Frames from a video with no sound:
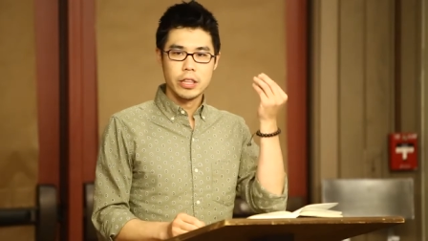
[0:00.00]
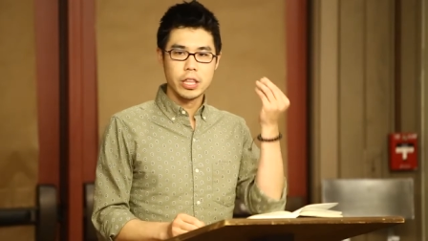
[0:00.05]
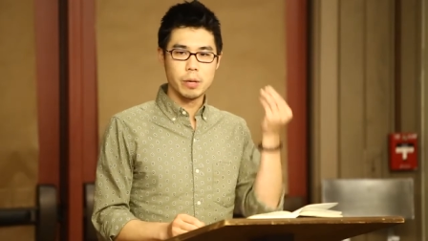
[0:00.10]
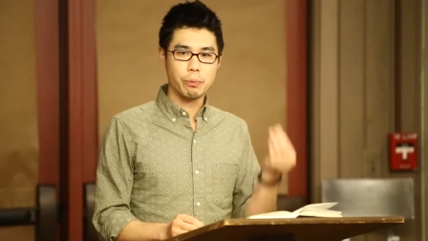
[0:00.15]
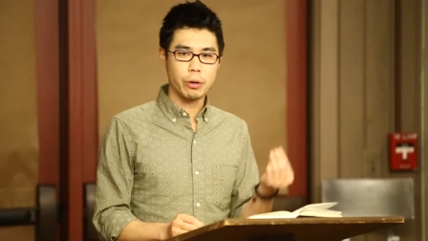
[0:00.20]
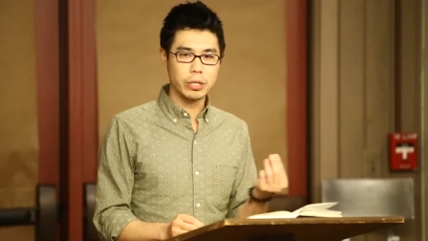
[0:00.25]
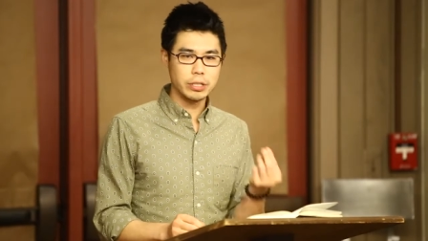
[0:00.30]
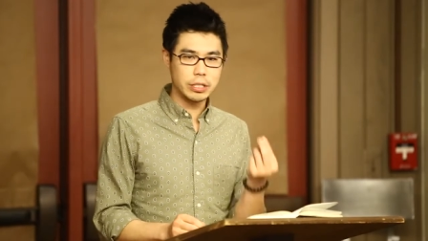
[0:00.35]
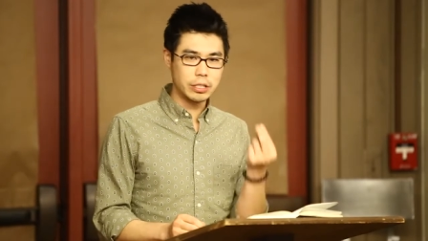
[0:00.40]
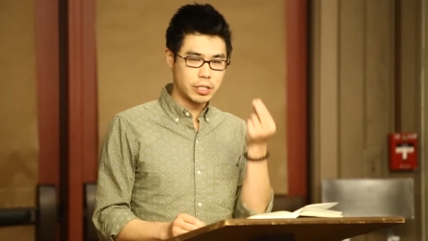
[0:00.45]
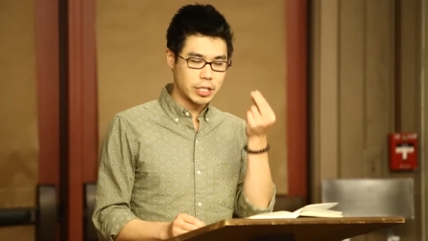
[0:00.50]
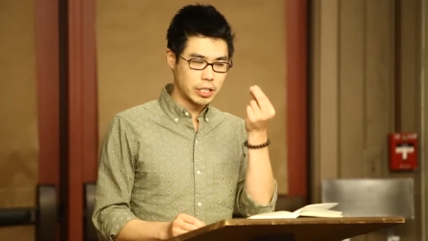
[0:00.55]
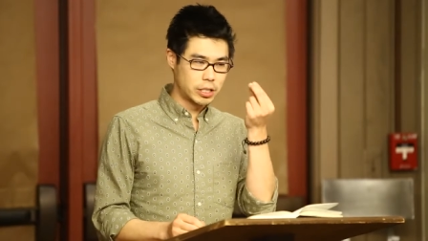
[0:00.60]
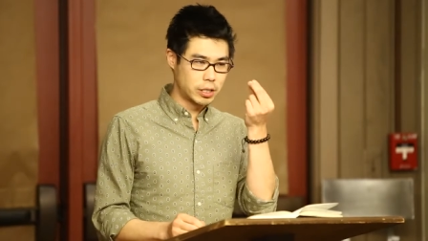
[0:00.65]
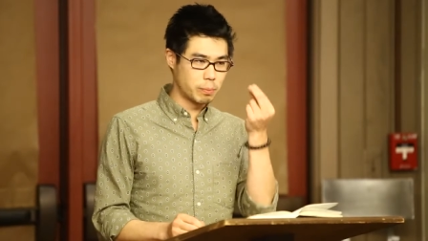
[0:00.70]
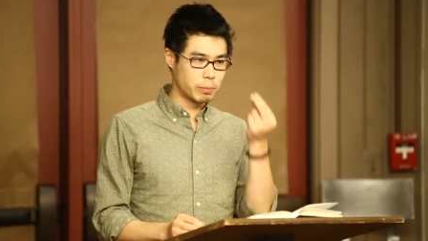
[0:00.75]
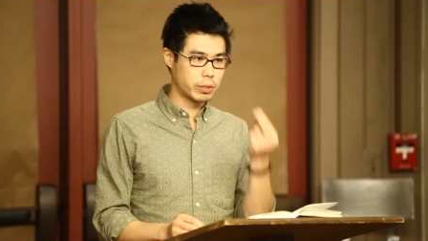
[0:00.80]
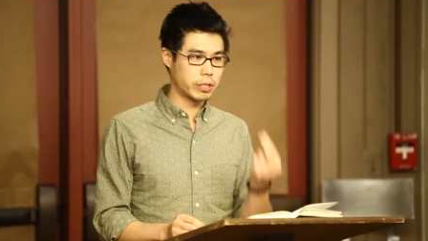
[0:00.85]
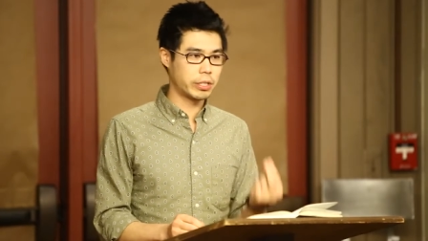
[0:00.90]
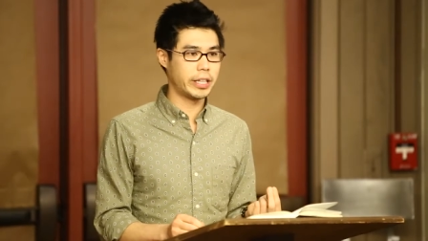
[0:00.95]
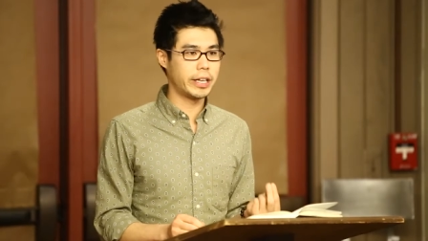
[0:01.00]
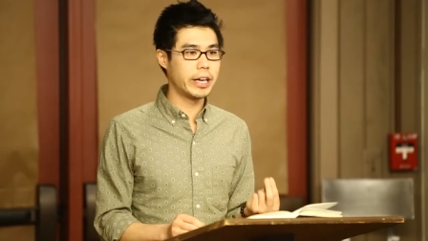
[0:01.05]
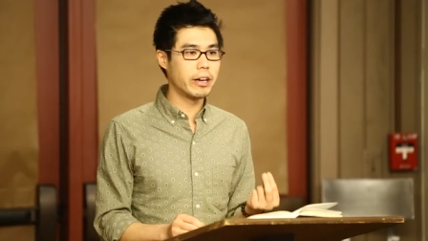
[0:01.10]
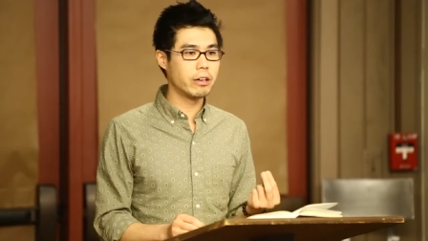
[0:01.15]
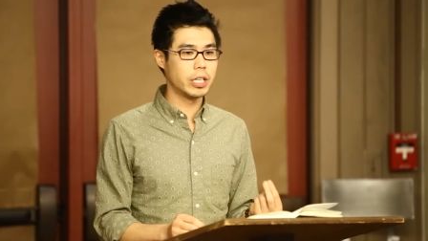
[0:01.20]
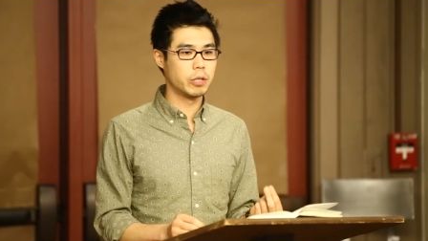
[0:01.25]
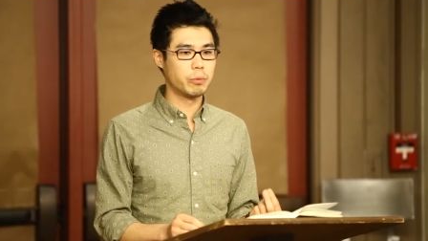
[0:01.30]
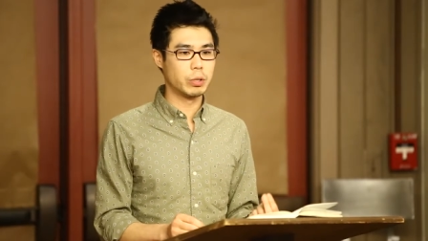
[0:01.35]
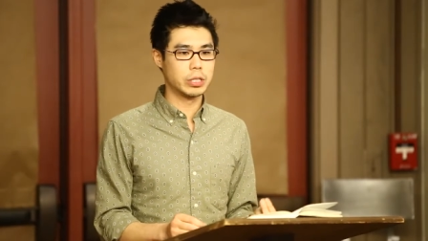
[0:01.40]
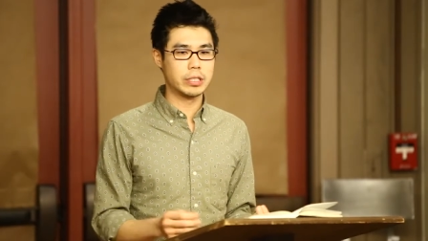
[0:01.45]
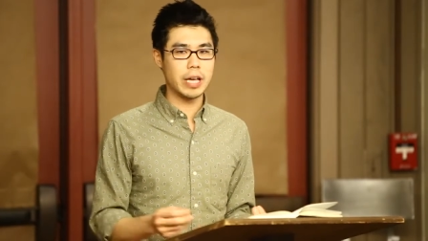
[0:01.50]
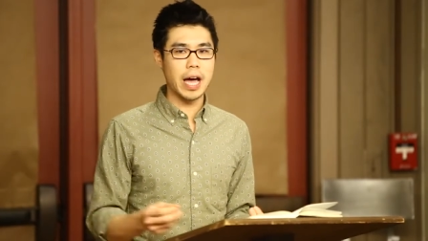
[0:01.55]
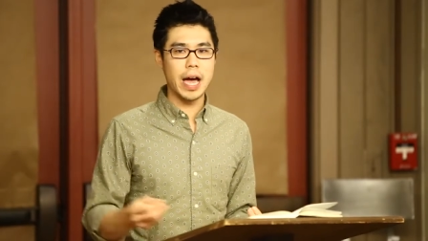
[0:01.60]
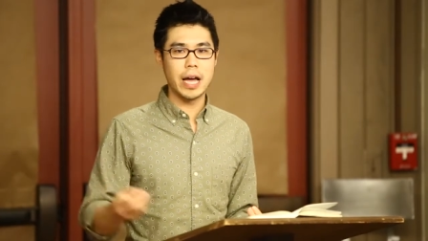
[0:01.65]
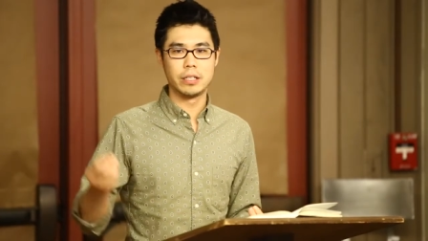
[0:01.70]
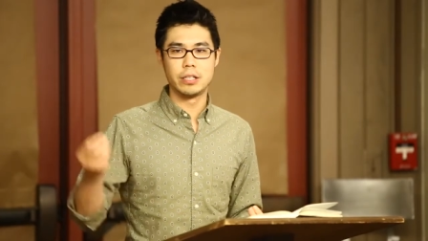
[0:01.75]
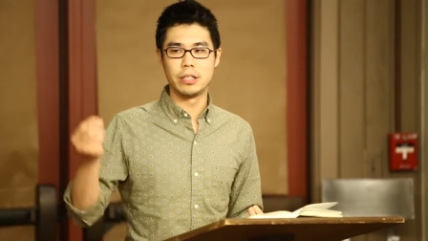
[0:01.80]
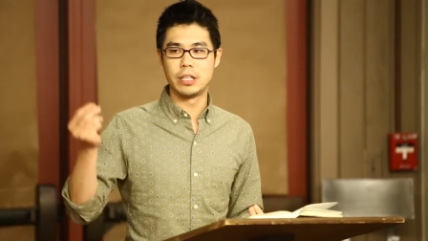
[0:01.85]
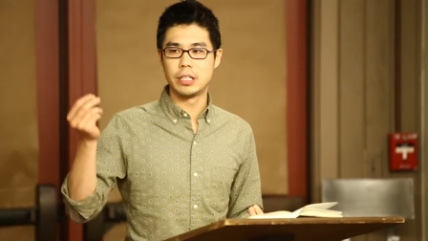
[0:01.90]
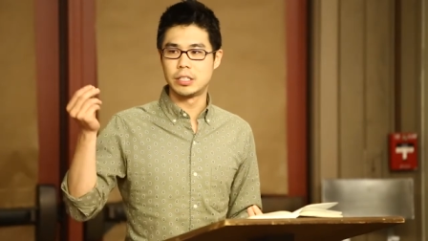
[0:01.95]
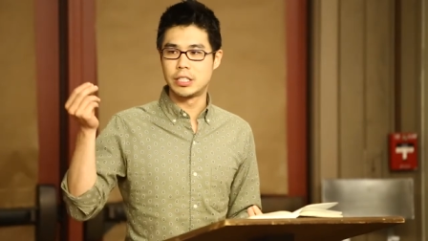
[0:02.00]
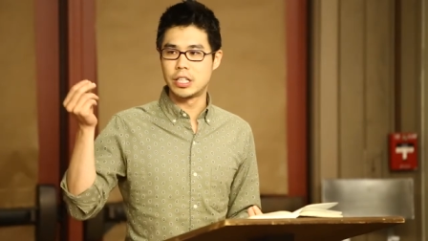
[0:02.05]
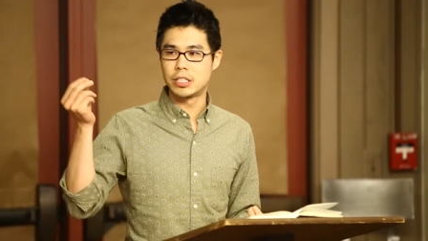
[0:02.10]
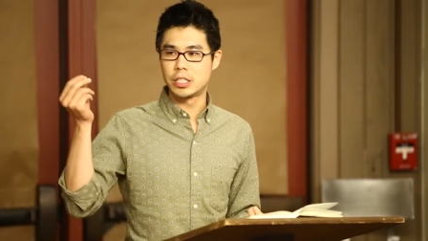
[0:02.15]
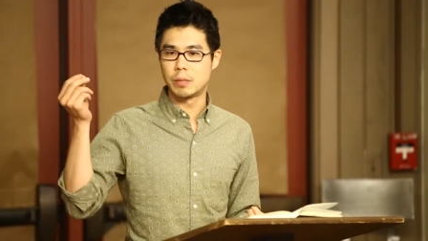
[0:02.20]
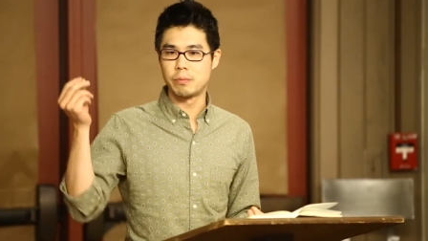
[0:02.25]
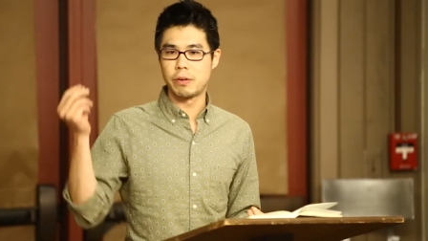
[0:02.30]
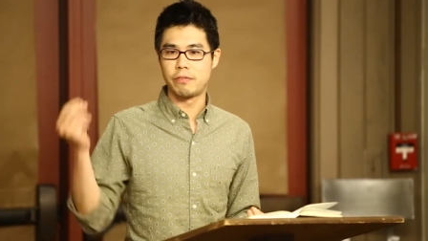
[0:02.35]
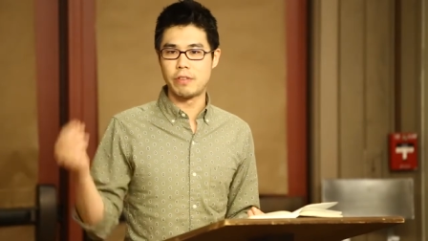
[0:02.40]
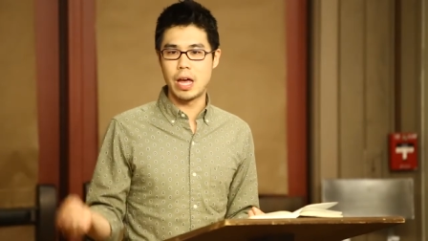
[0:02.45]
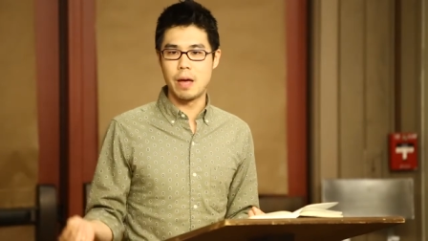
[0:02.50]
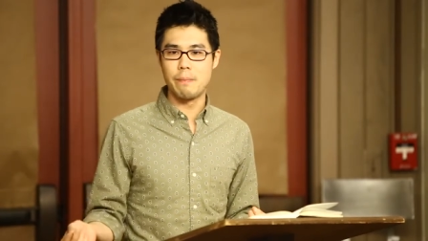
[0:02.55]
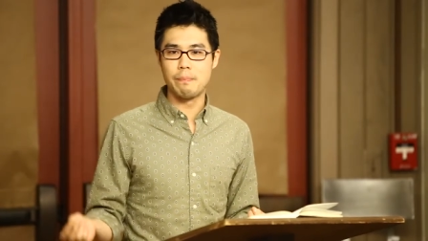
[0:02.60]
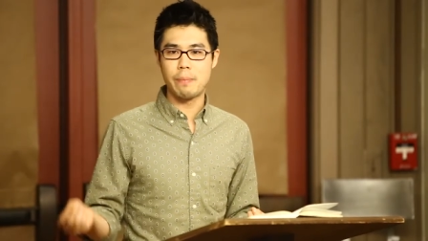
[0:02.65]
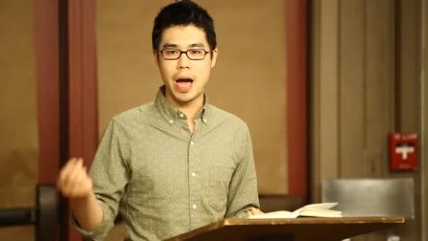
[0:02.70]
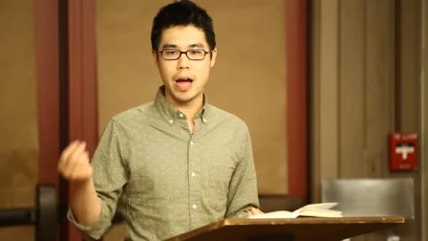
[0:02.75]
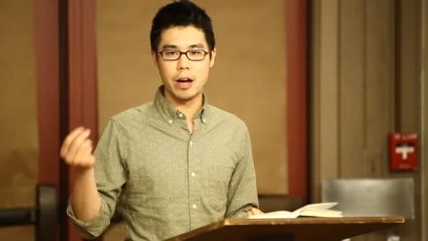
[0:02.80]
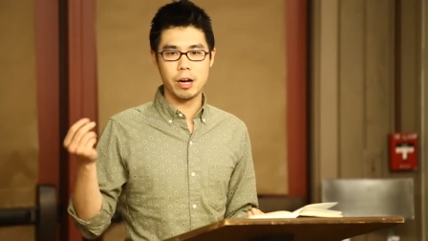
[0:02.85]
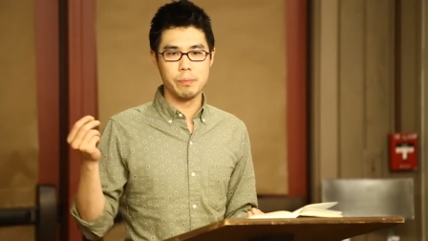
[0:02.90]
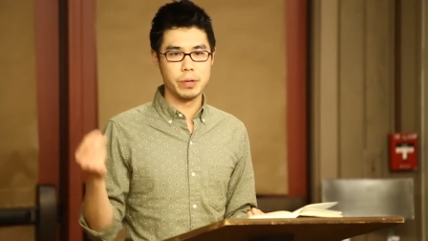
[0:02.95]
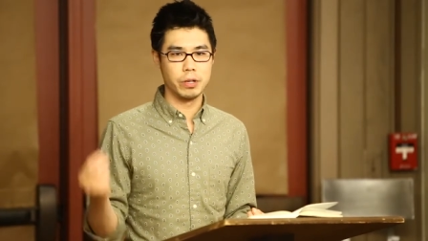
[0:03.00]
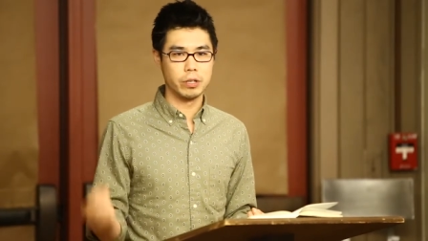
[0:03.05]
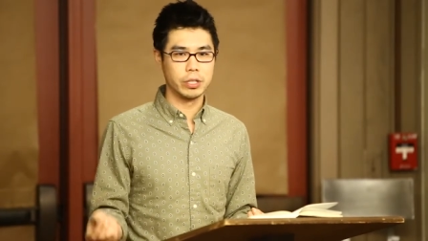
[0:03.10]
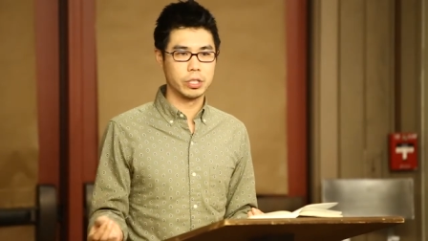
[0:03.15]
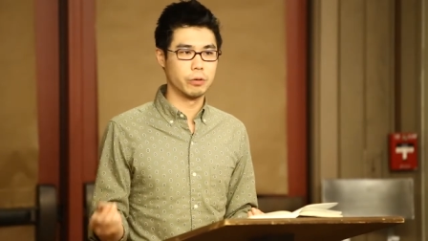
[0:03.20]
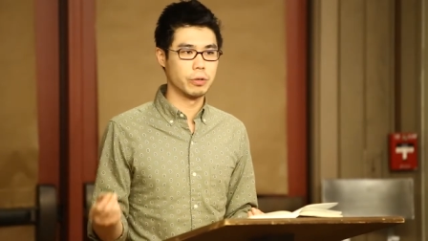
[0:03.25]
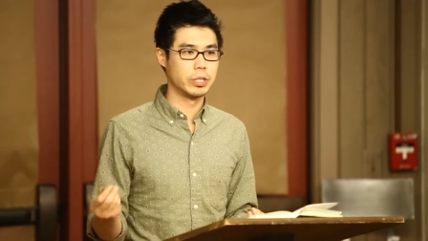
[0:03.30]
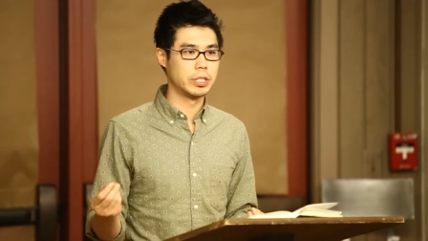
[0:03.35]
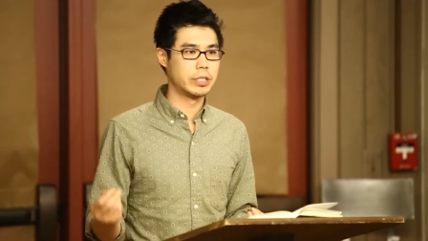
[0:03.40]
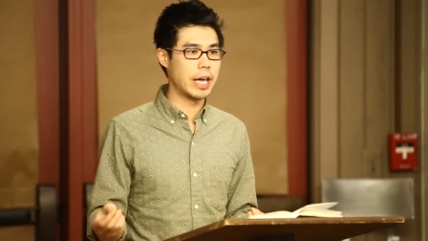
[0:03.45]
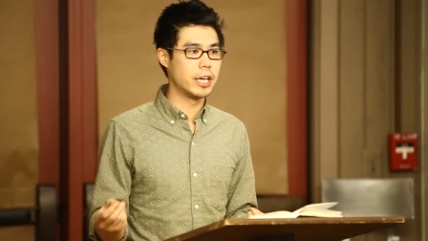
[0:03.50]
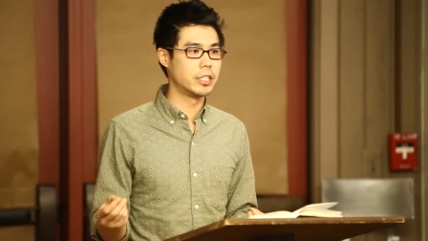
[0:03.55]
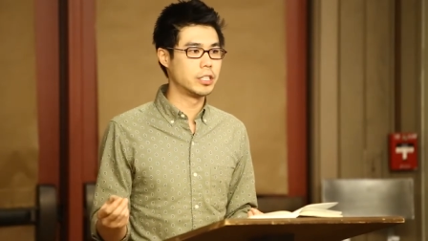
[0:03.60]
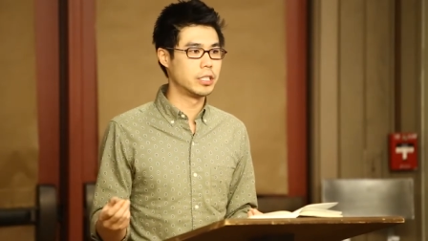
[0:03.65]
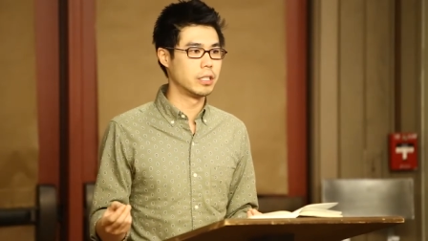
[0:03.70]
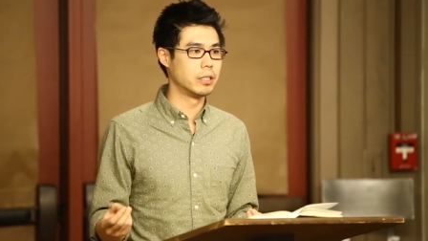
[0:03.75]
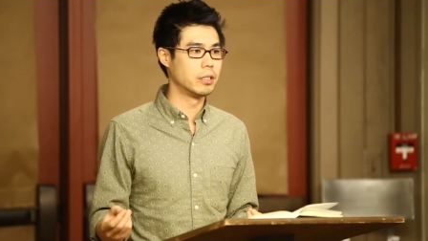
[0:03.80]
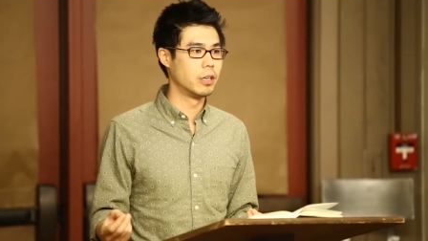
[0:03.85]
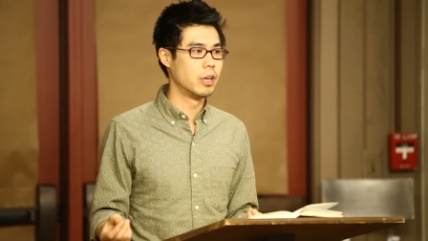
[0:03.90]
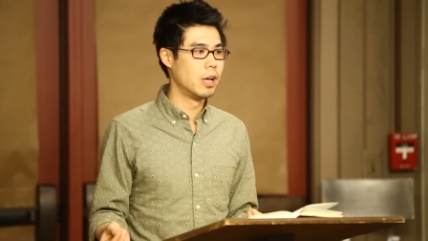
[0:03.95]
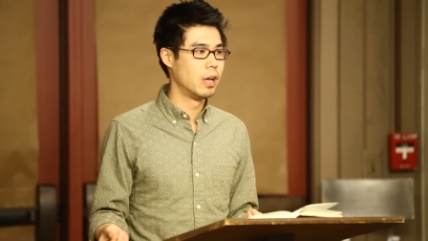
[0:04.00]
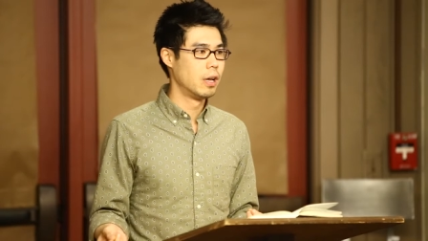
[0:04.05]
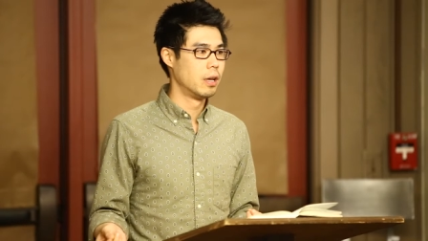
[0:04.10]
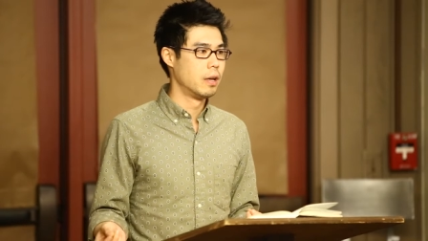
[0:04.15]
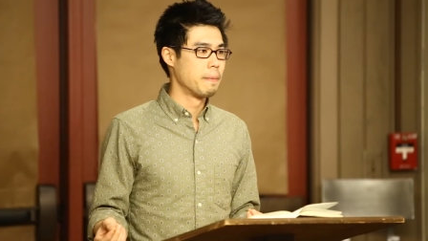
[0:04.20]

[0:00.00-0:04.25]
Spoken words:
the prison system clearly was tied to the system of empire militarization,